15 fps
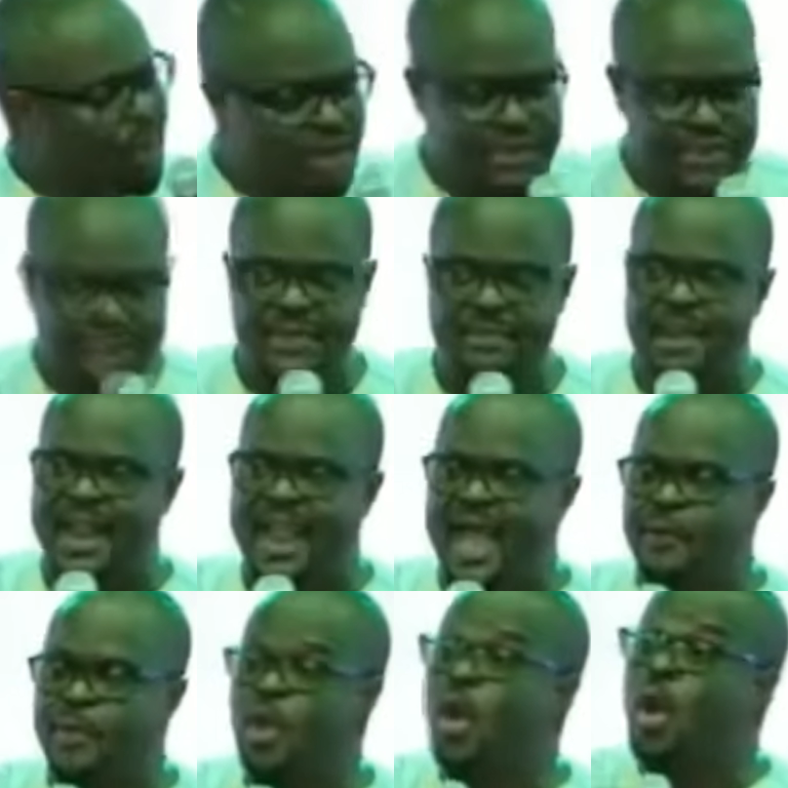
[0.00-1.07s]
in Malawi
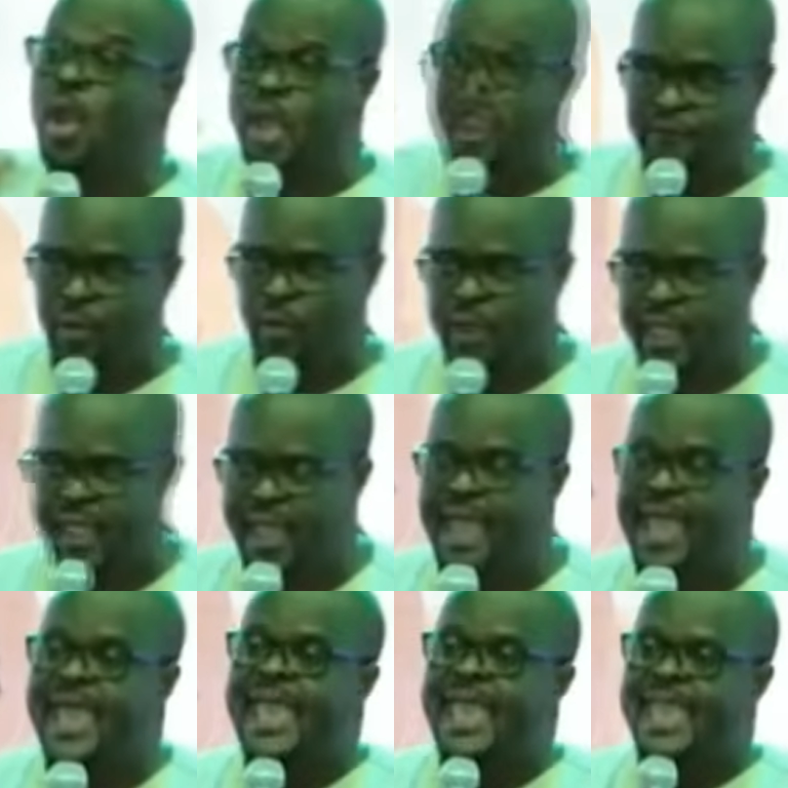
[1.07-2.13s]
or everywhere,
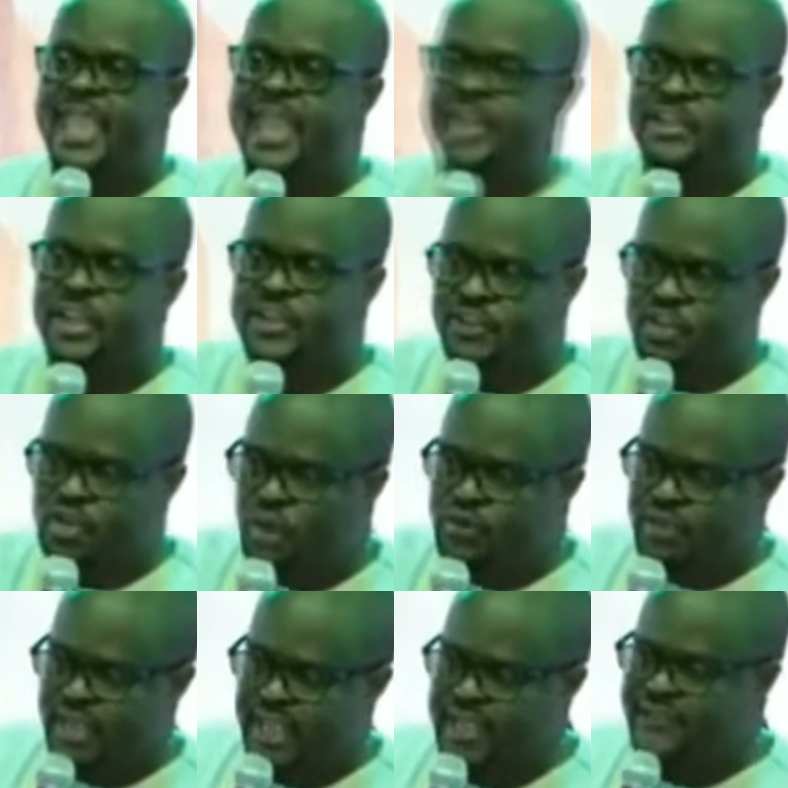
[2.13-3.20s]
it is not
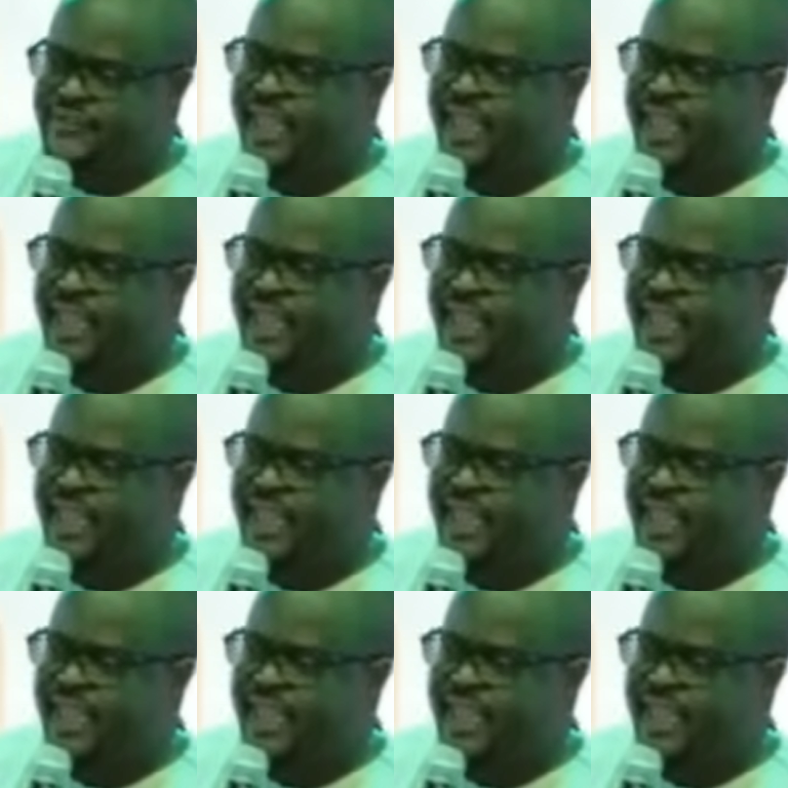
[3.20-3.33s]
easy. It